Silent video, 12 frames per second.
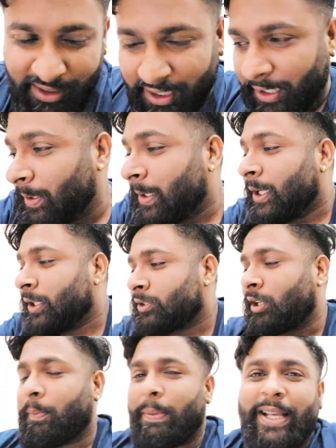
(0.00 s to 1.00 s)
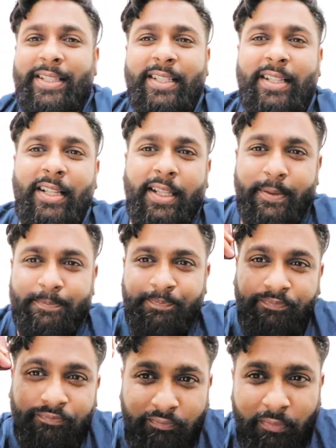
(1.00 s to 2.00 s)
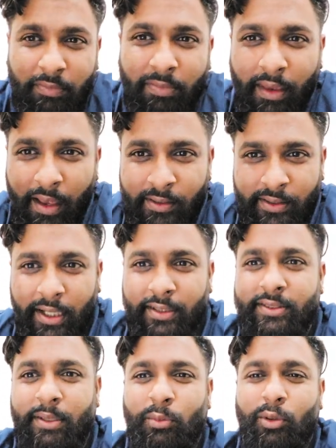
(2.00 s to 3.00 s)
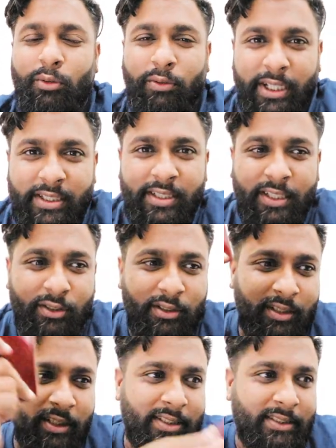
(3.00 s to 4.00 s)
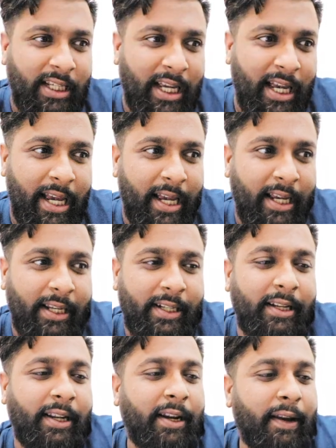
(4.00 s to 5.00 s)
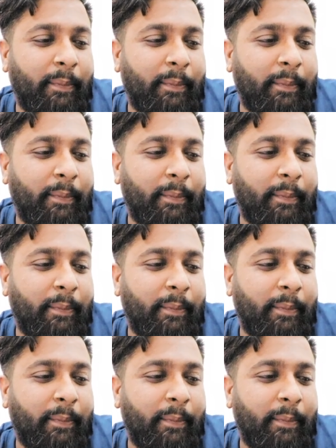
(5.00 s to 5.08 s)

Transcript: Okay, so basically I've done some more research on this, and